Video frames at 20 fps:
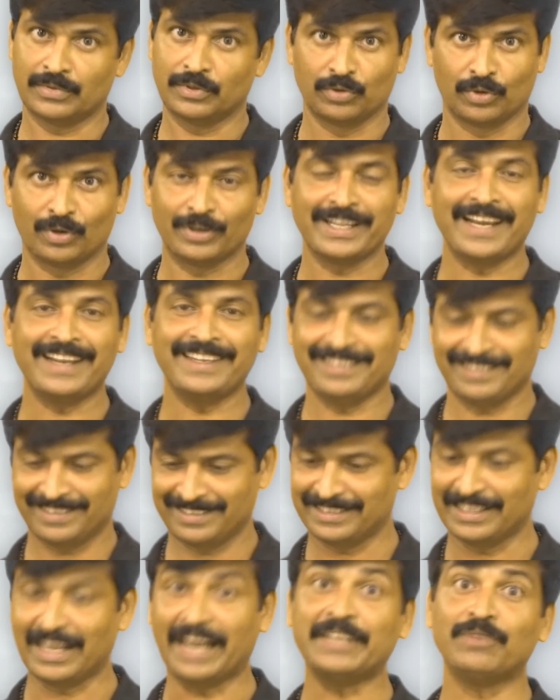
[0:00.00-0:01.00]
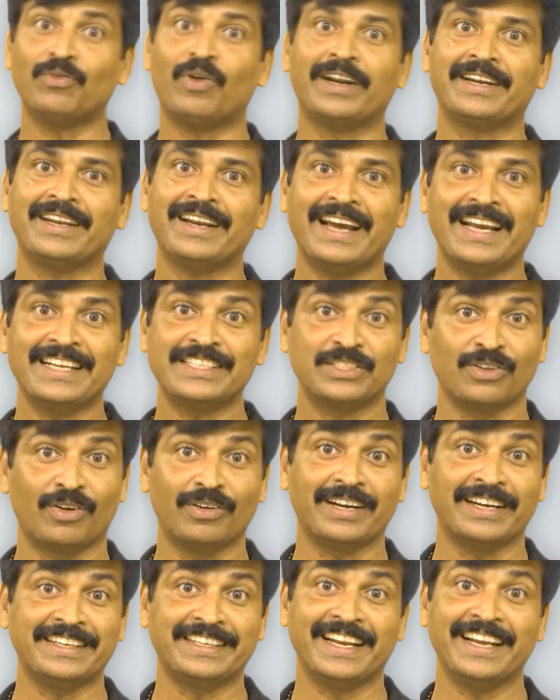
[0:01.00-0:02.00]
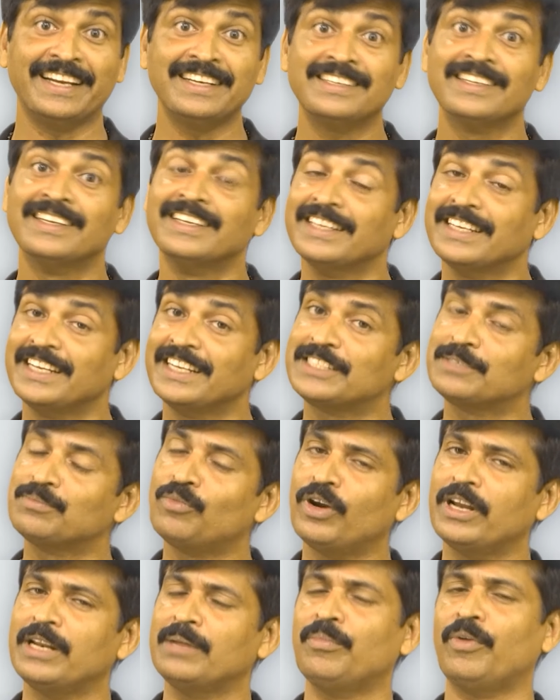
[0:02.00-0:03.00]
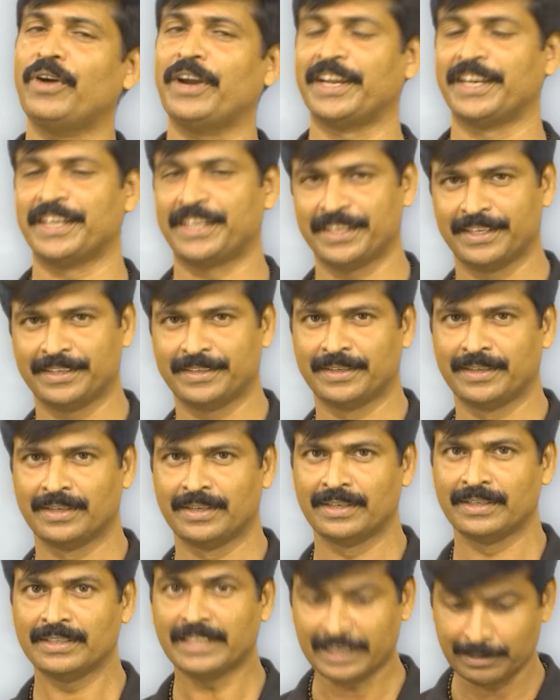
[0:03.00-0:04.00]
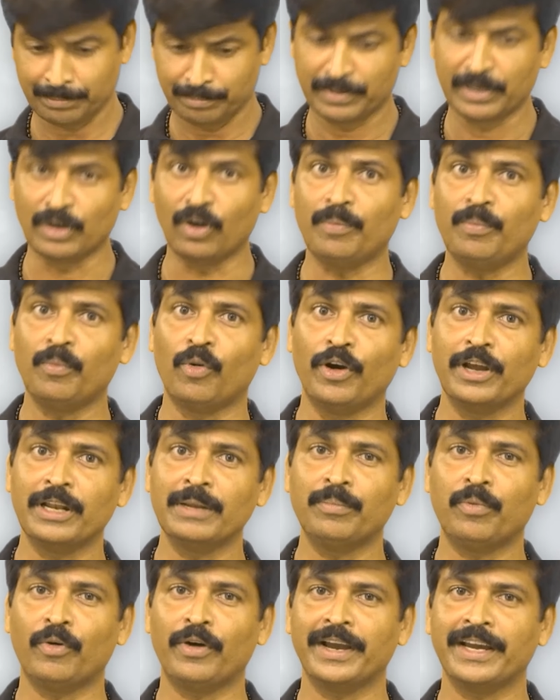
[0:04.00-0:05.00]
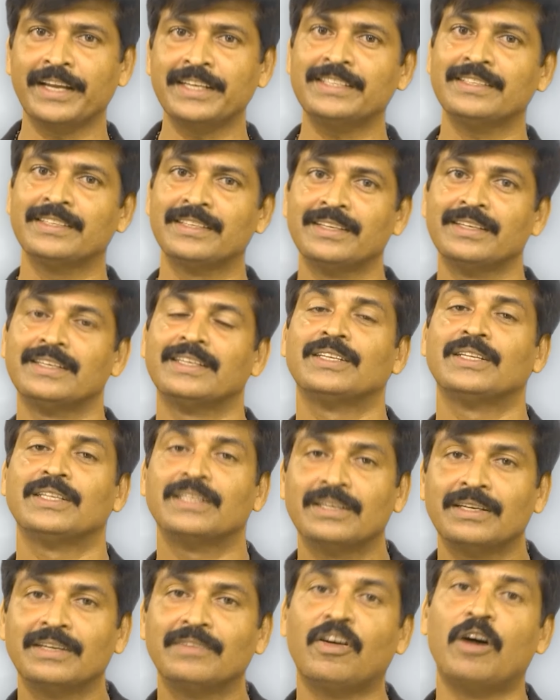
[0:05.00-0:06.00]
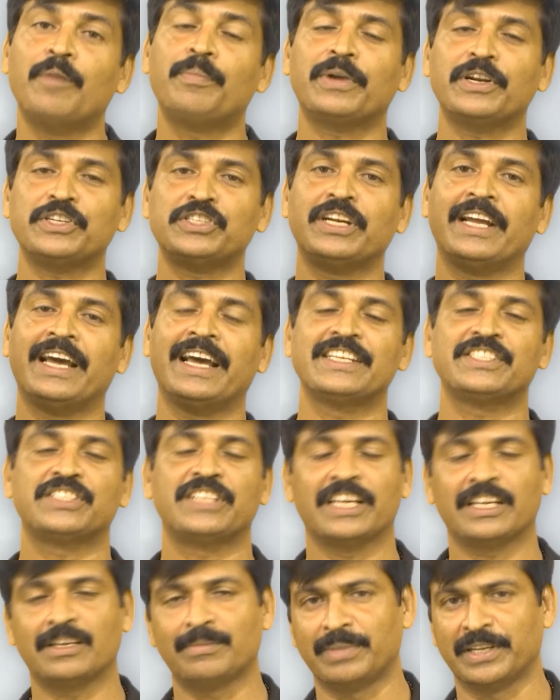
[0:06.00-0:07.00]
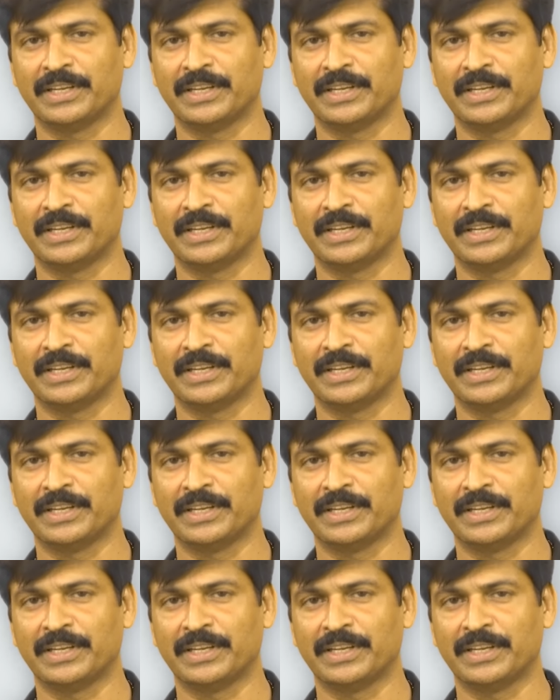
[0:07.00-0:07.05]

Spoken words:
You know that water has not attained its boiling point. That below boiling point, evaporation has taken